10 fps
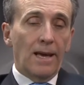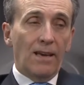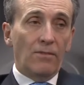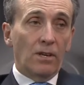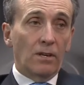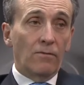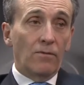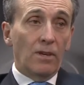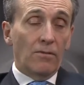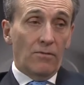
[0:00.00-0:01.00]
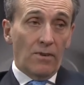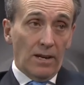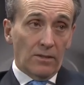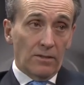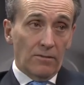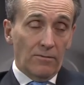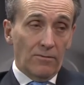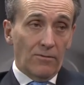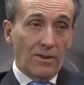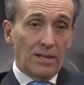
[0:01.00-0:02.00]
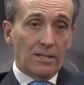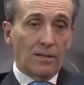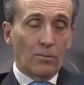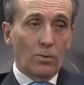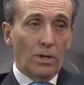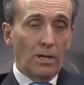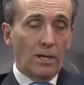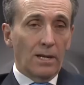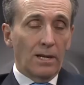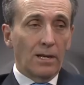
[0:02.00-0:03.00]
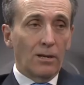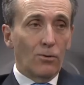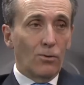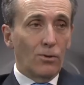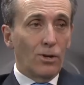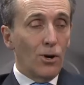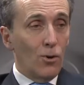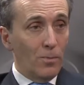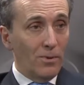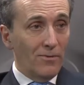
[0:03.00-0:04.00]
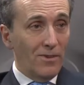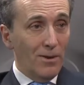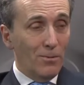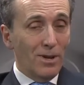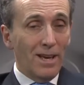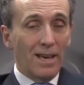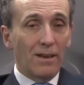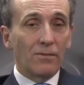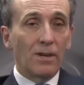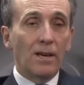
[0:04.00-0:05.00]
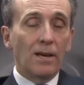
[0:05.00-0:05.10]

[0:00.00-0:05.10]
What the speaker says: having the effect that we all hope they will have.